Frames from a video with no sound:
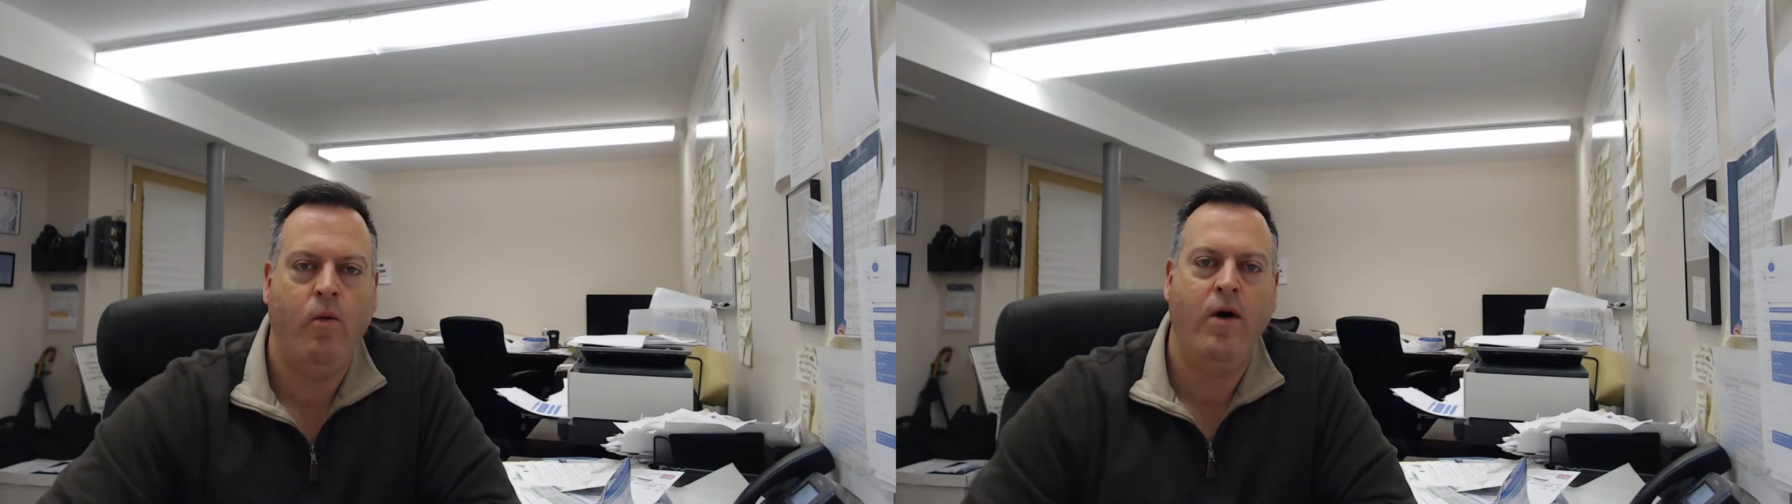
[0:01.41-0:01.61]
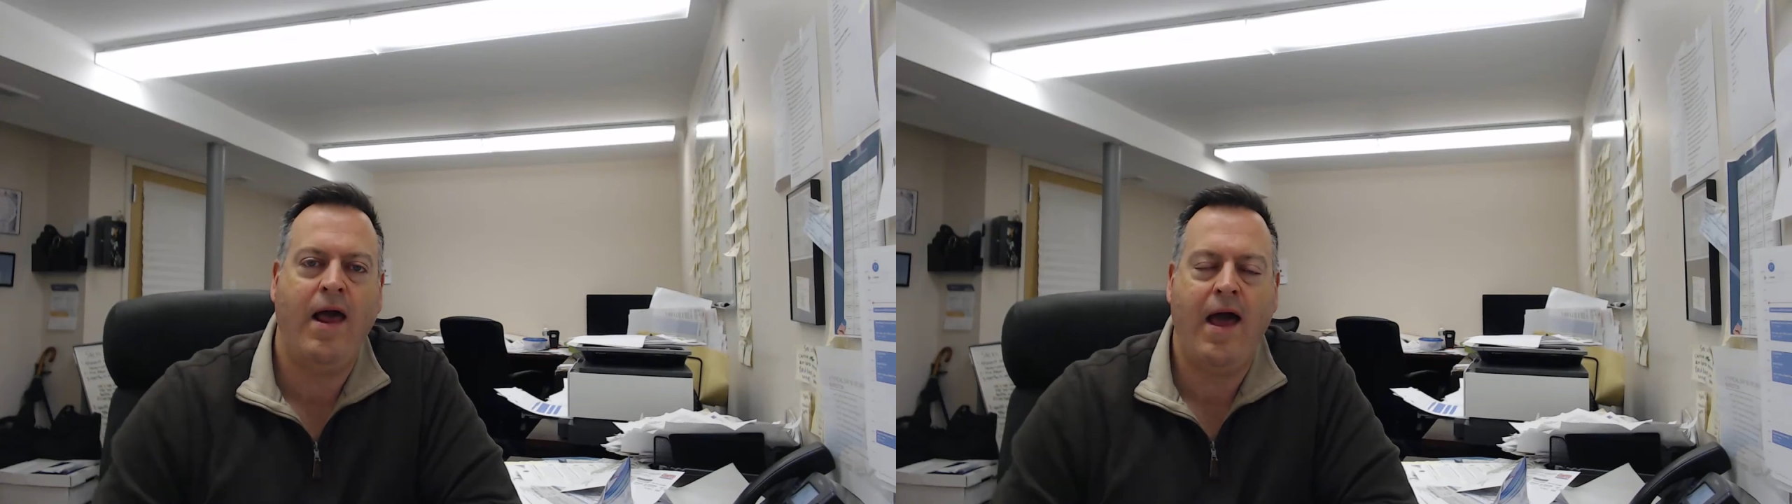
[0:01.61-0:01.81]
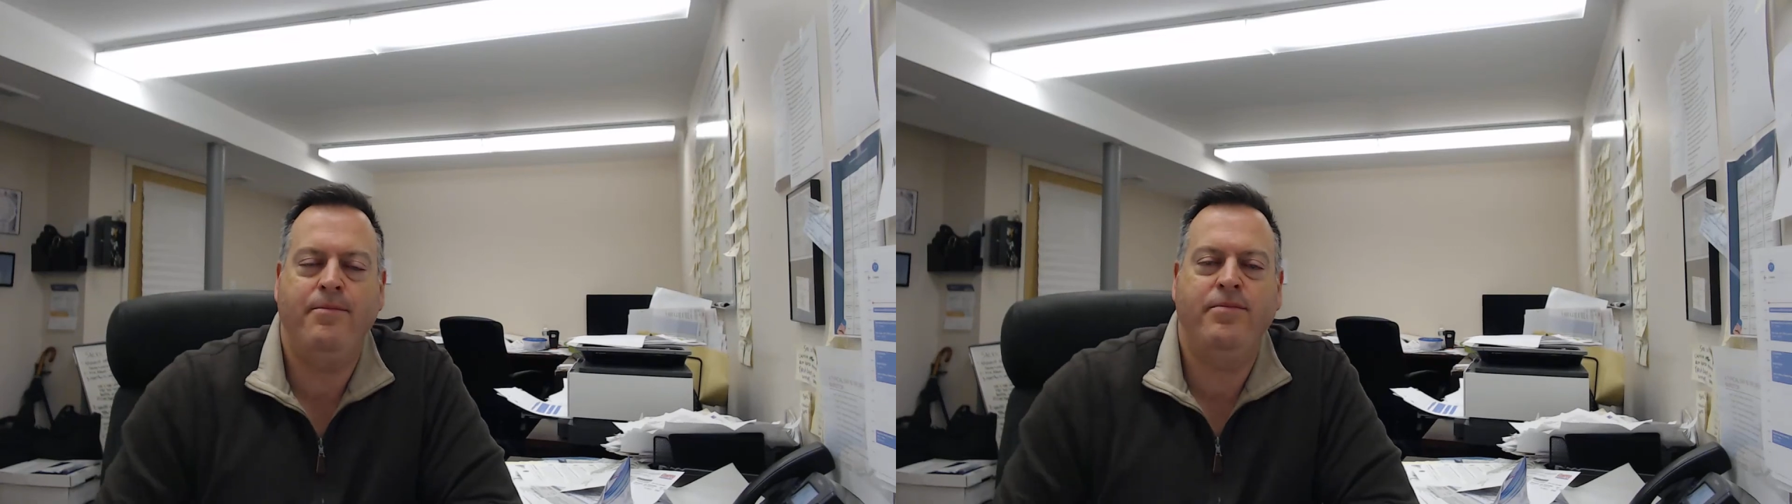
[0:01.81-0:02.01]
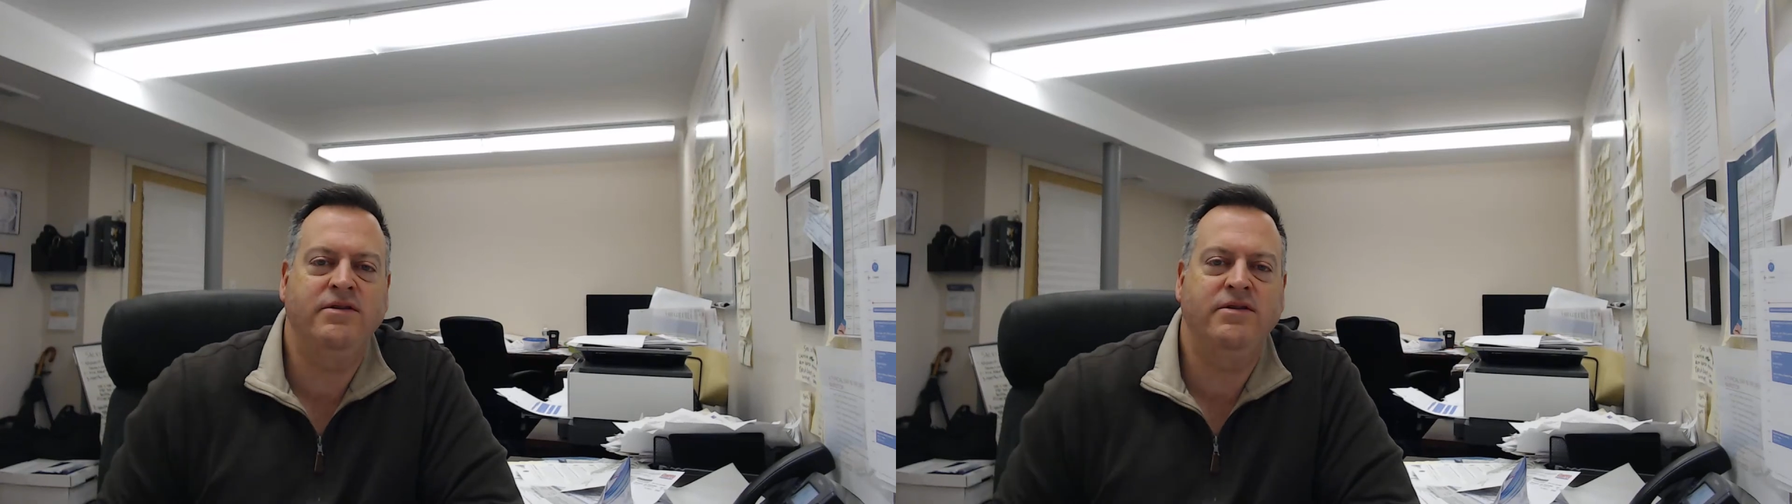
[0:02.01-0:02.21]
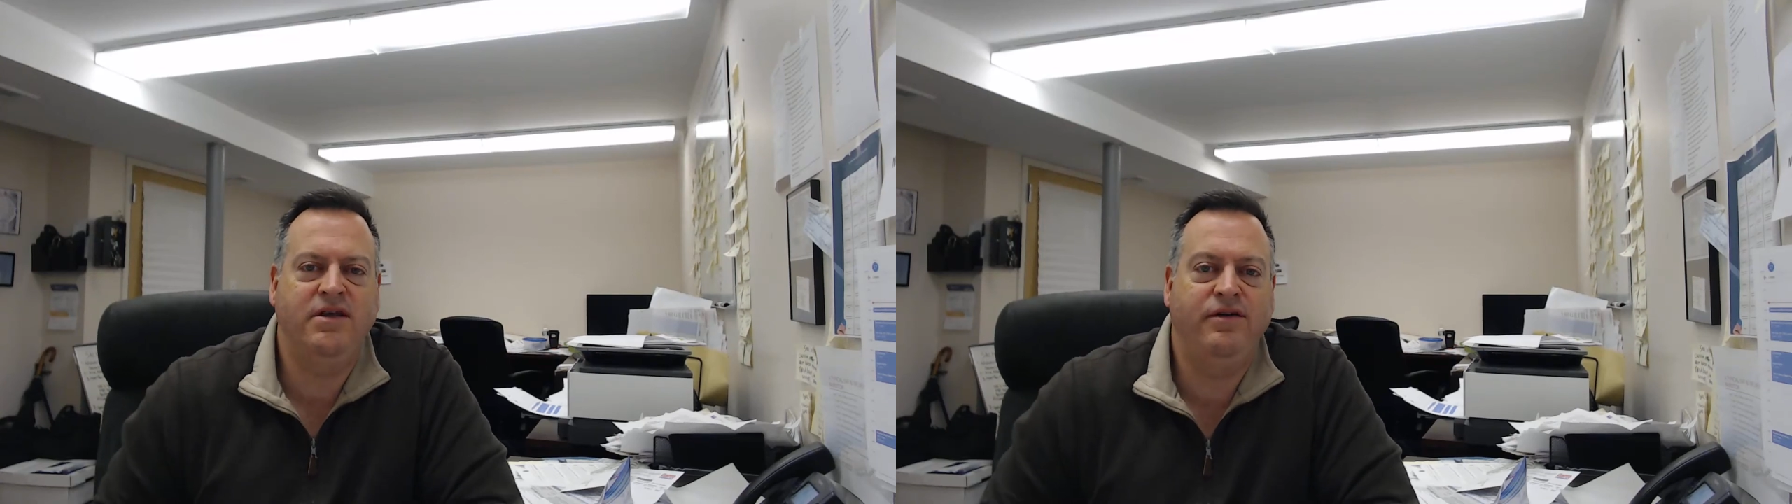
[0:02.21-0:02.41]
what
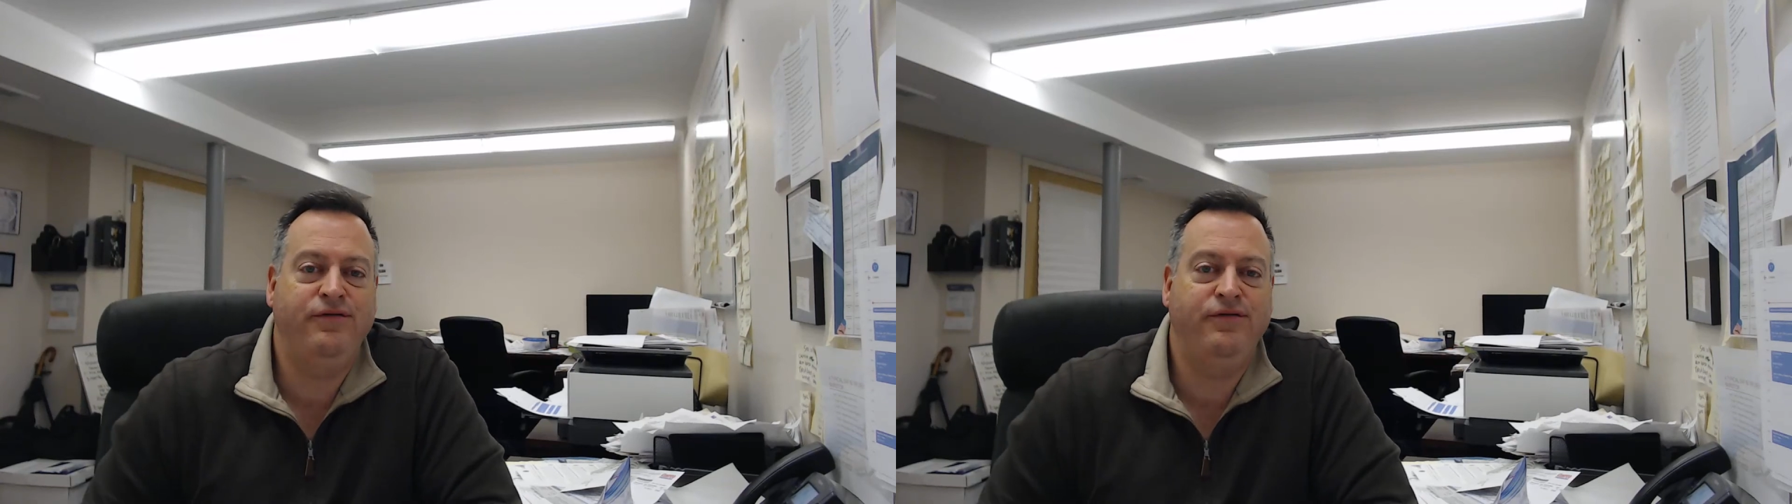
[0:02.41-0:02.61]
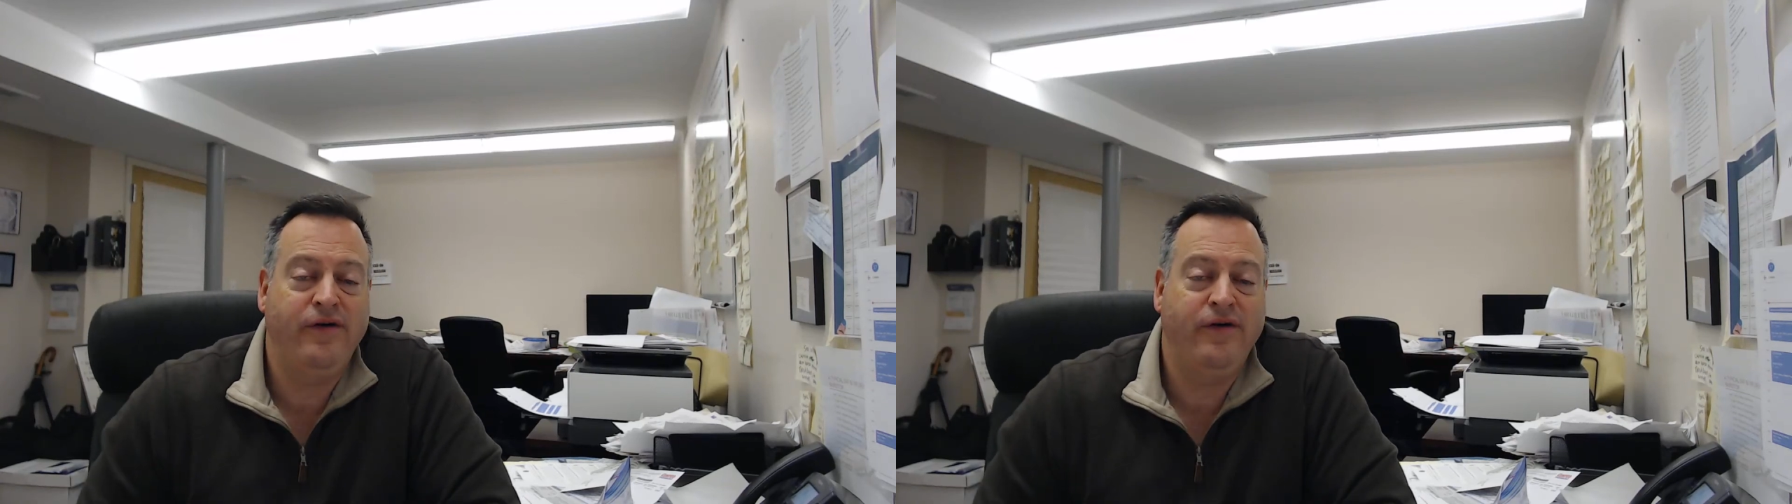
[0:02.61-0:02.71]
happens if